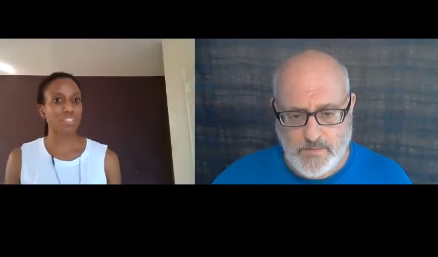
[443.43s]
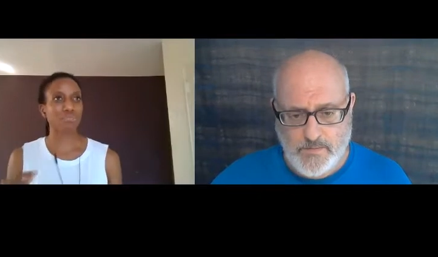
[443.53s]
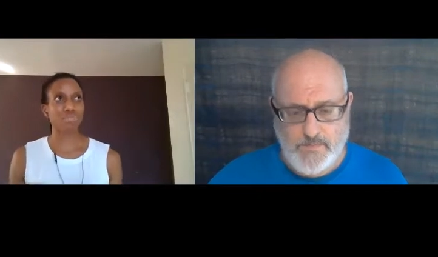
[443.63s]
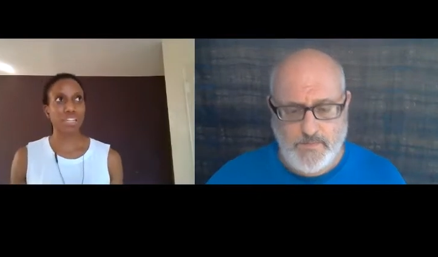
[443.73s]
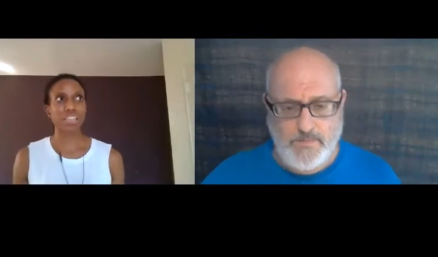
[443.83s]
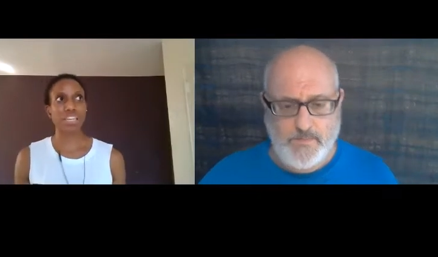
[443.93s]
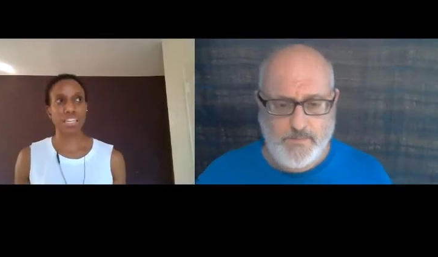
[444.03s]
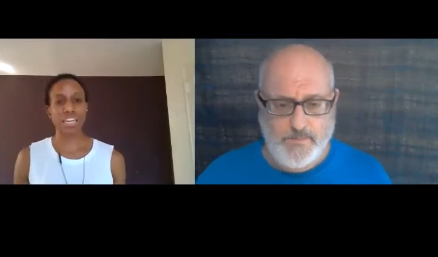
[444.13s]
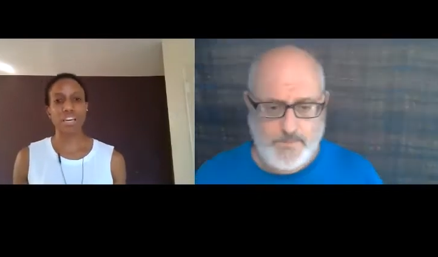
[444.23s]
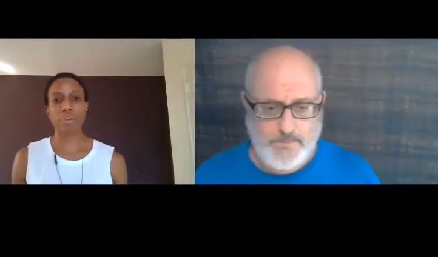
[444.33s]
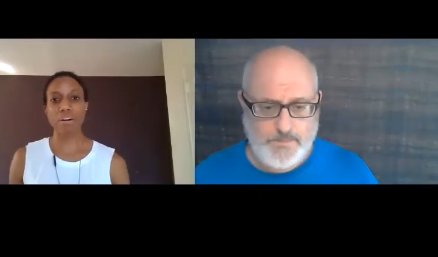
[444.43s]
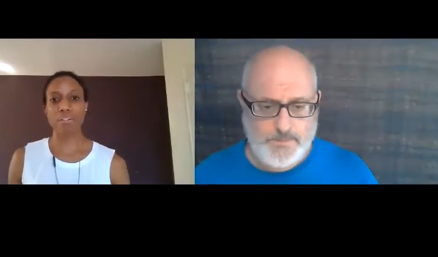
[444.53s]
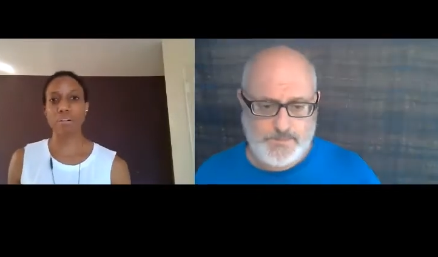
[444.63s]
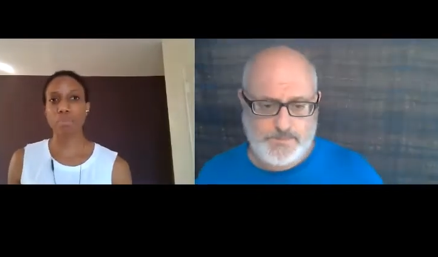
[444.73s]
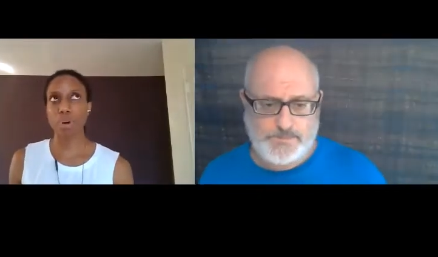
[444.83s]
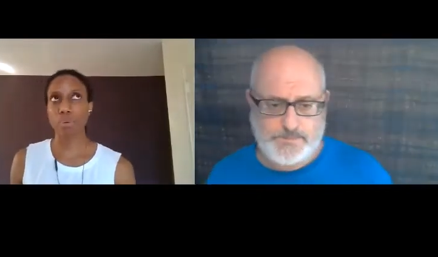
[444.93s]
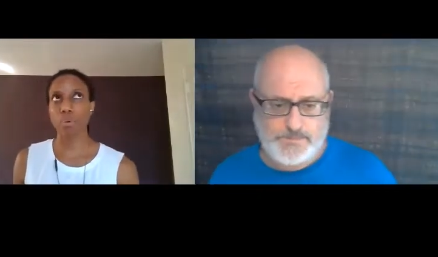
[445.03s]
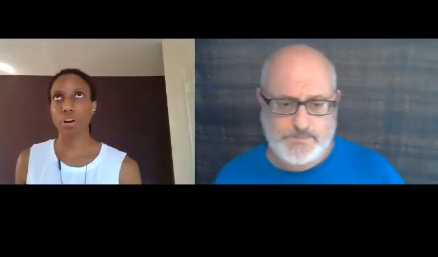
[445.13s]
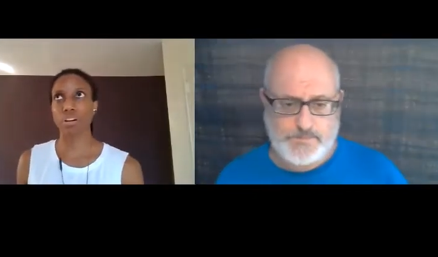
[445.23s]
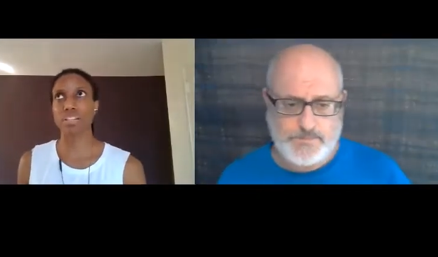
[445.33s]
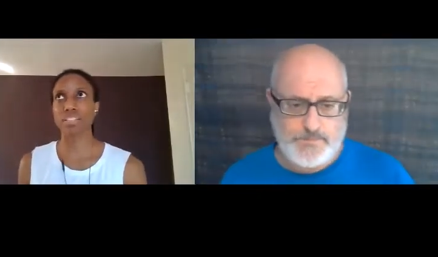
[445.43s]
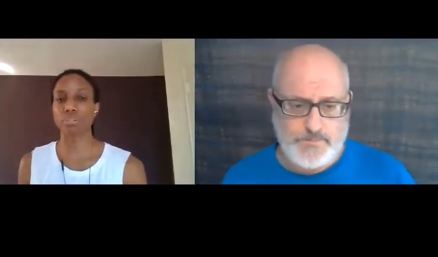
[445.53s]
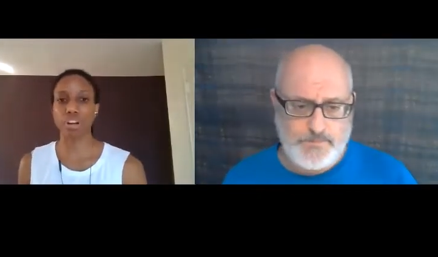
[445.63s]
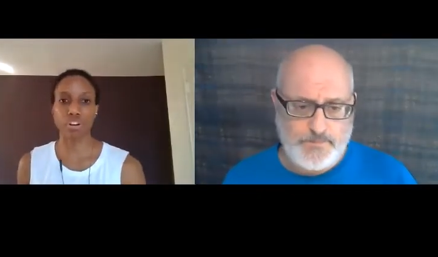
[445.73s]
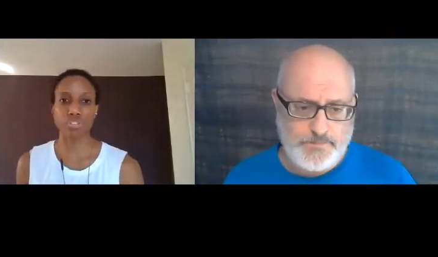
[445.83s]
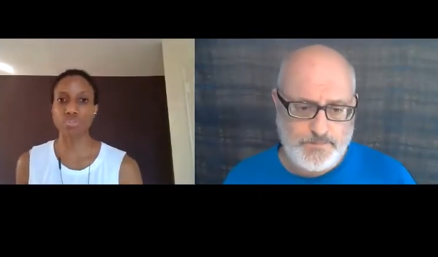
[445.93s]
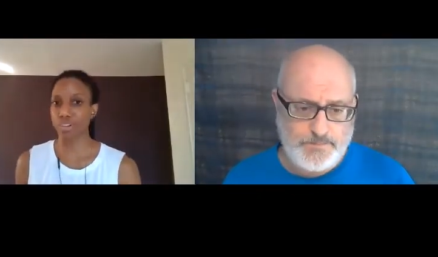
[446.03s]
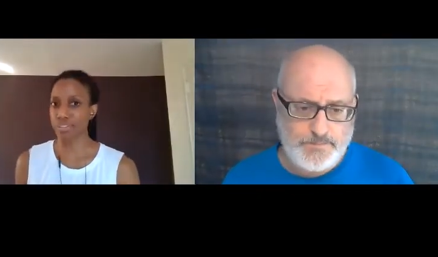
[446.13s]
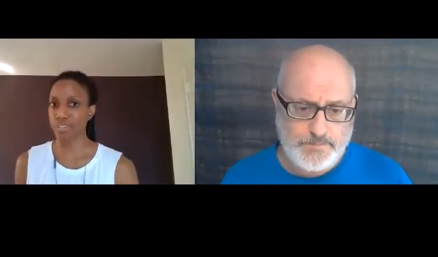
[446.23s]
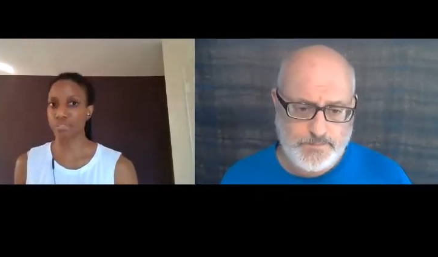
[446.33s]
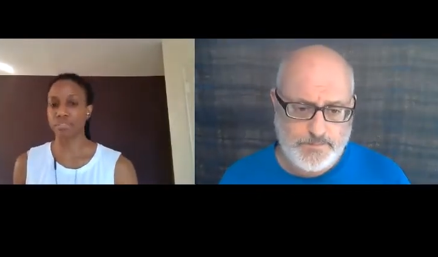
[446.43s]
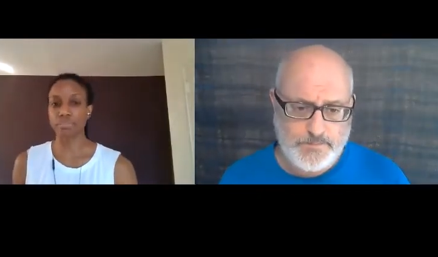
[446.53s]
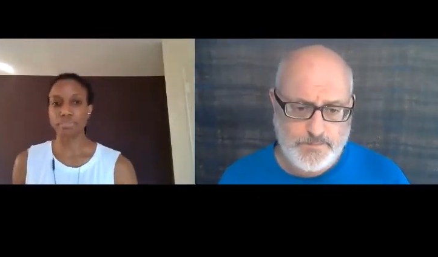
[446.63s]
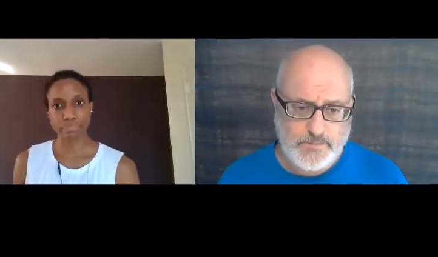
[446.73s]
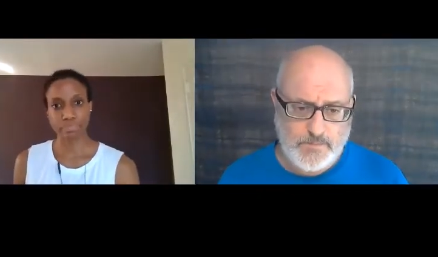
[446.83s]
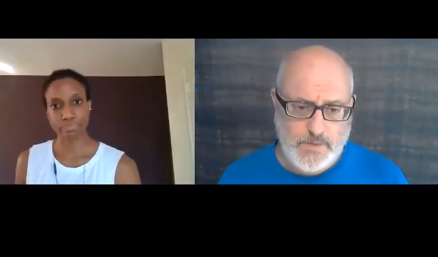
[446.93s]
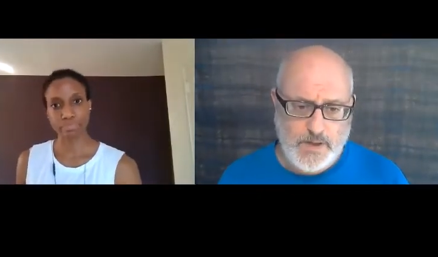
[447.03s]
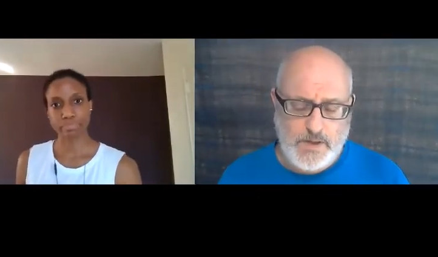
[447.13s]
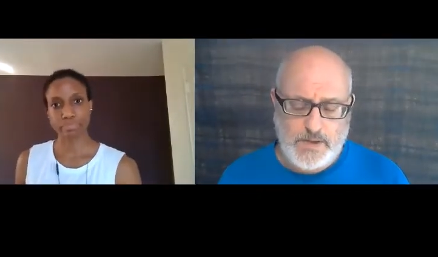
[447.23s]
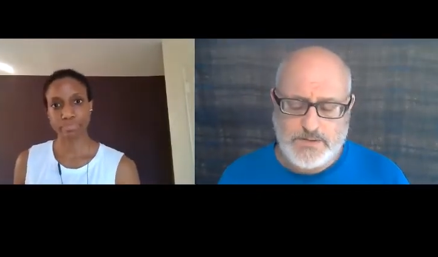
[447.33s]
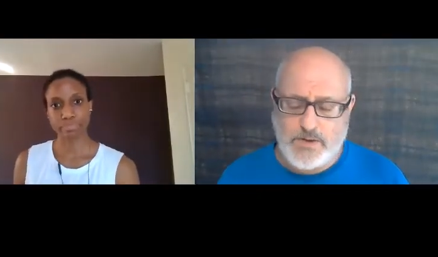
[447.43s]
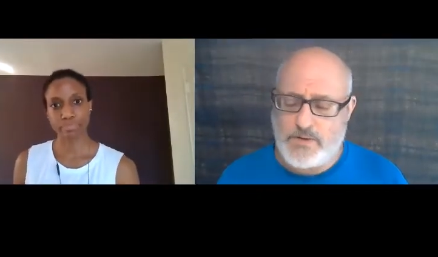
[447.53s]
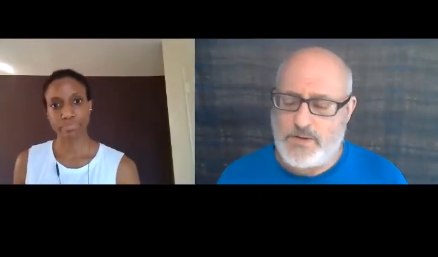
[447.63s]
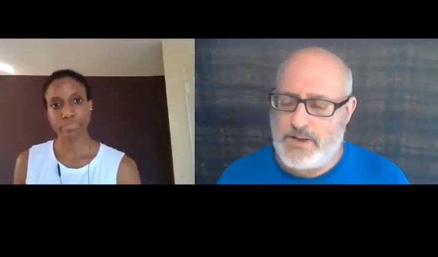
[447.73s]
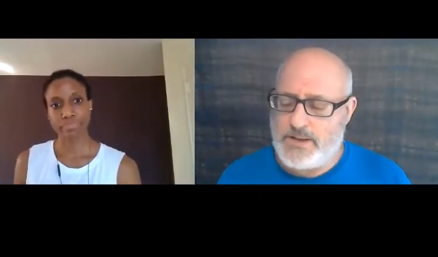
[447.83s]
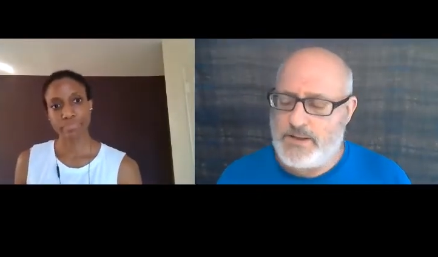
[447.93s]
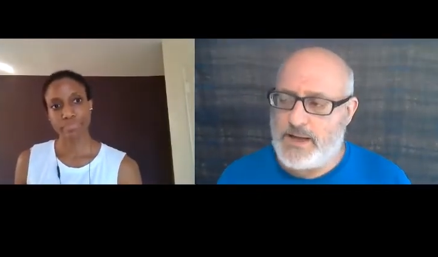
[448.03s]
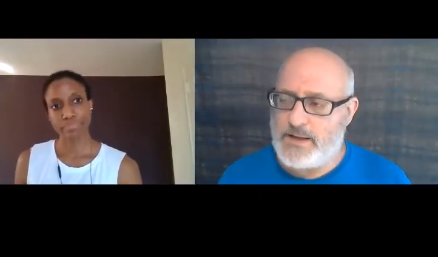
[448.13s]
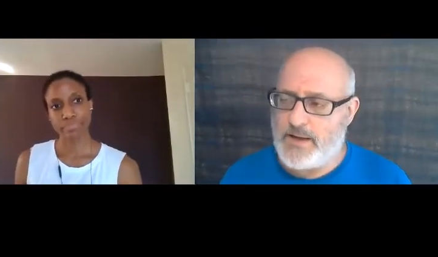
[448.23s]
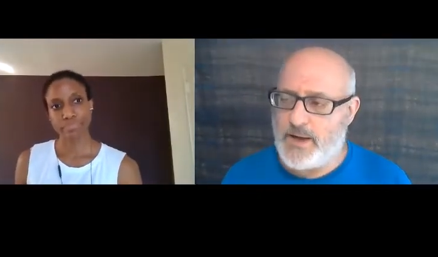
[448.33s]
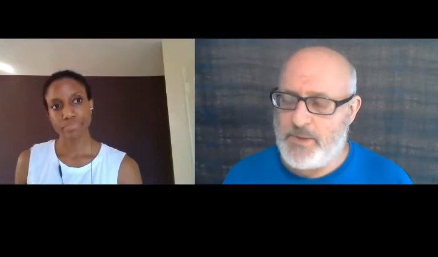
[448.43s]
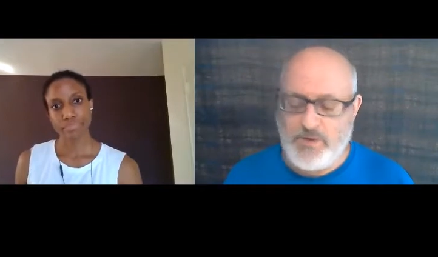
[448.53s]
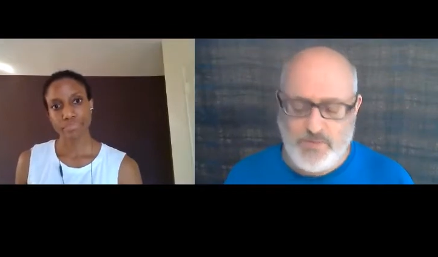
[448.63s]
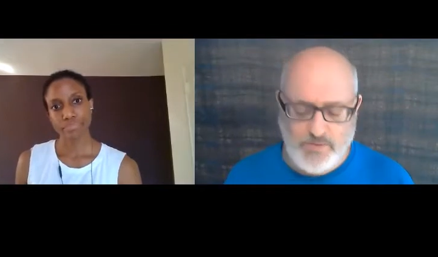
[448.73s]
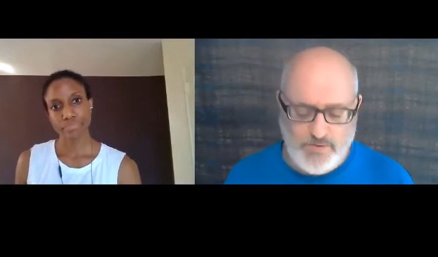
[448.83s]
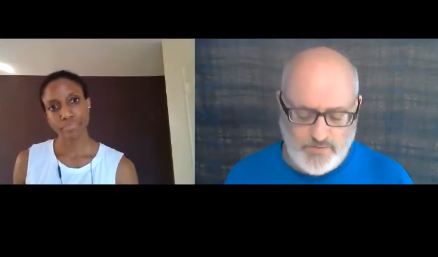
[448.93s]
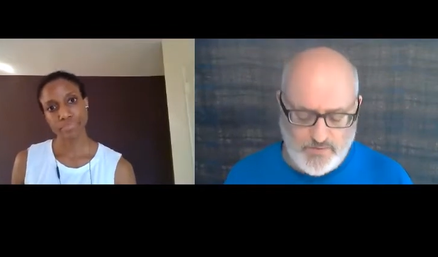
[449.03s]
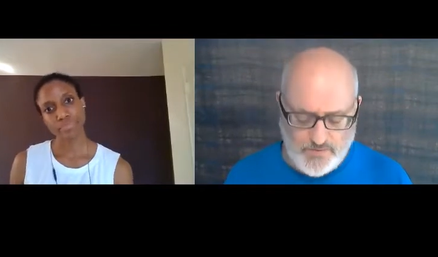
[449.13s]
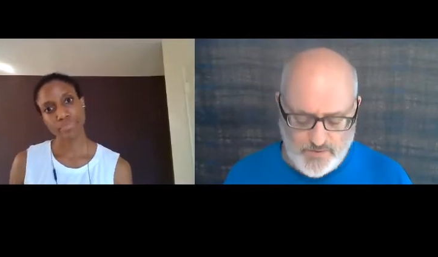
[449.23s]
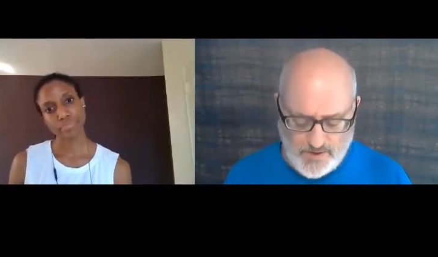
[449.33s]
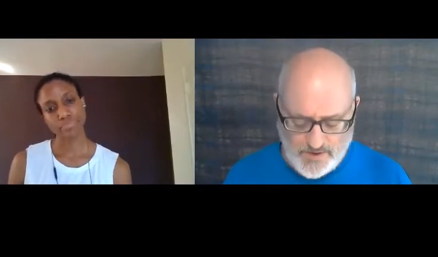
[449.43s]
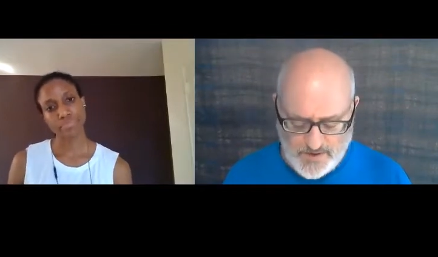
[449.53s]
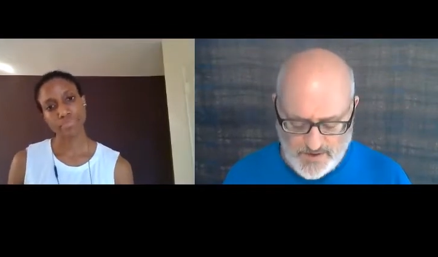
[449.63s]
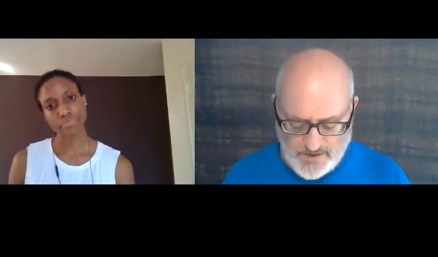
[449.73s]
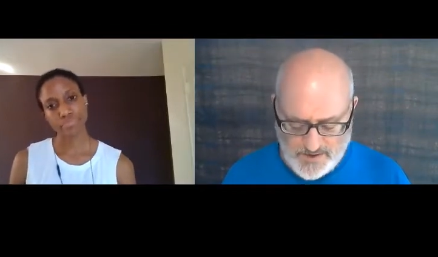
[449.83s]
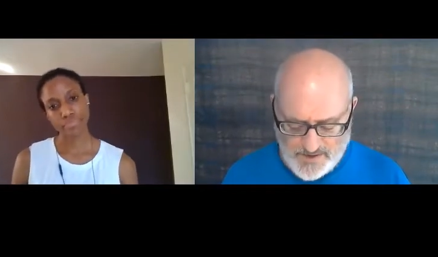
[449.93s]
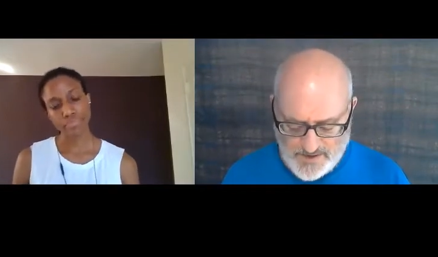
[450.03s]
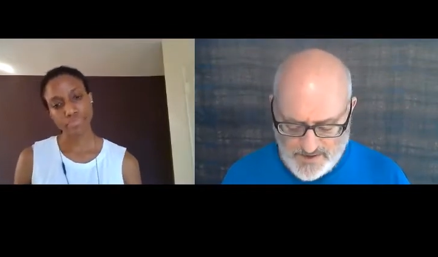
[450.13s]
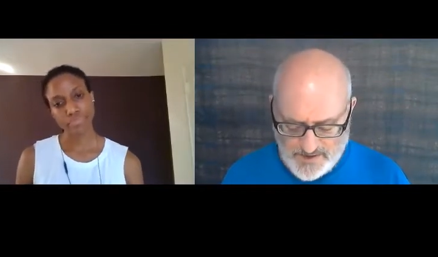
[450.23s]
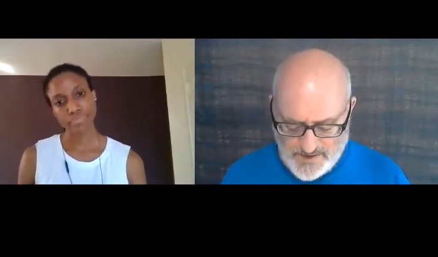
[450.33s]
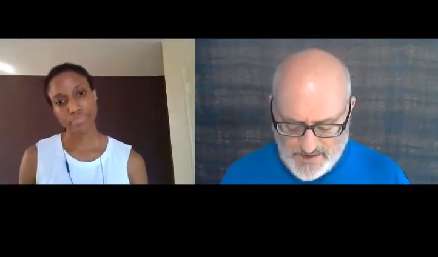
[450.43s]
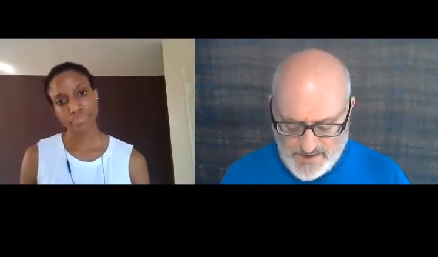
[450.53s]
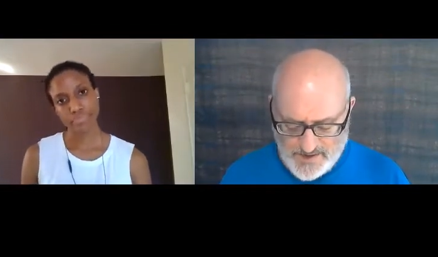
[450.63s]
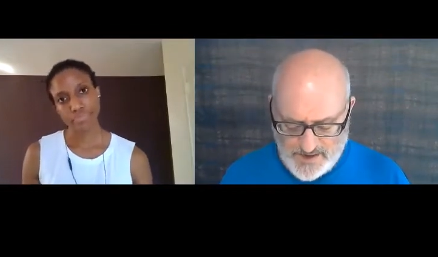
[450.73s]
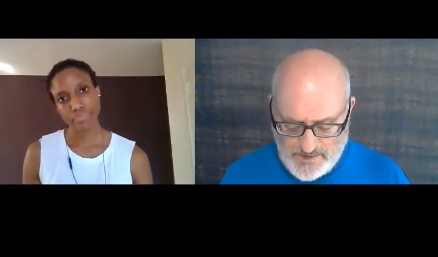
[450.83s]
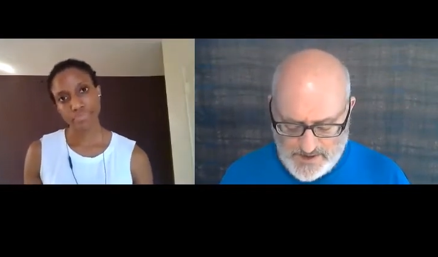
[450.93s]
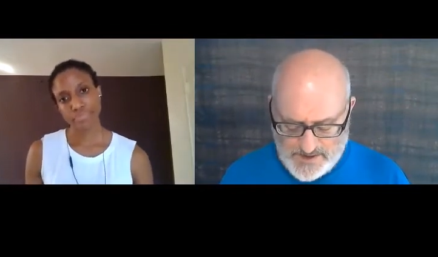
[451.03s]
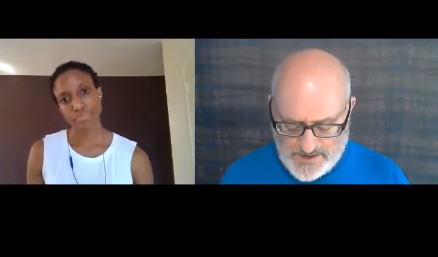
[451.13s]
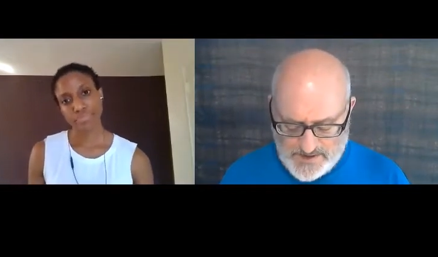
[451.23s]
Speaker 1: just rethinking about what we're considering our source.
Speaker 2: So in that, I mean, you, you've heard the, I mean, this